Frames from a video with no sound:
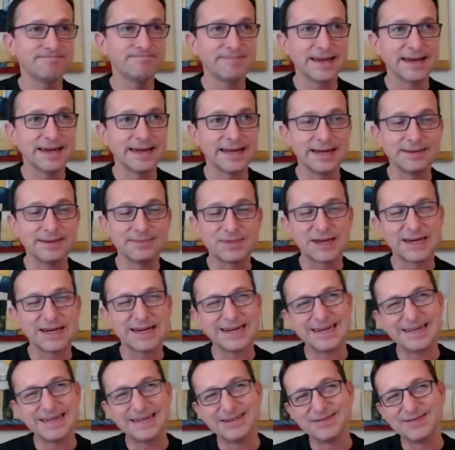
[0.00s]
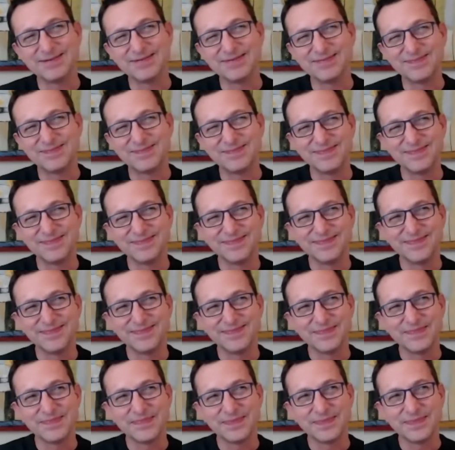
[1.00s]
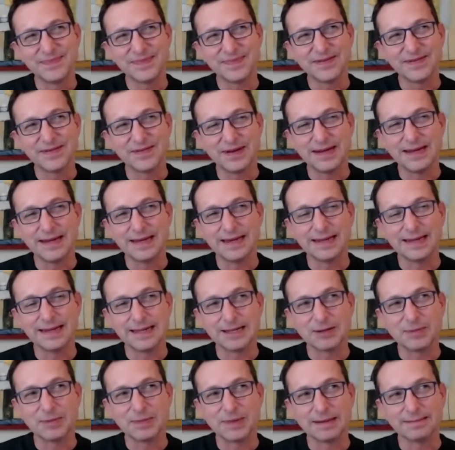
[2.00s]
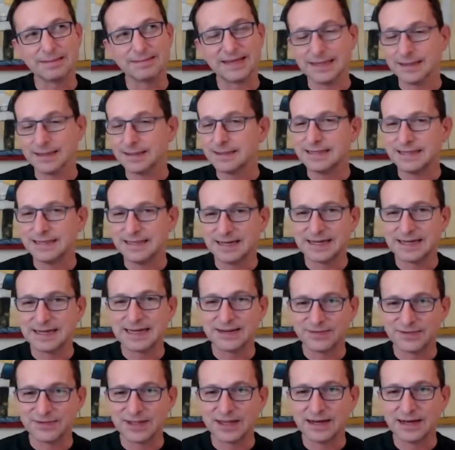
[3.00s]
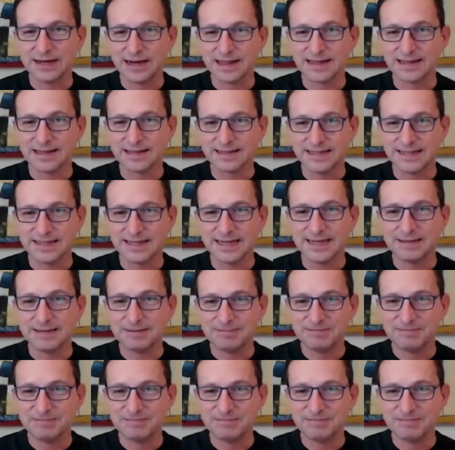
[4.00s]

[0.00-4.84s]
and I'm kind of feeling a little bit guilty that I haven't done anything today.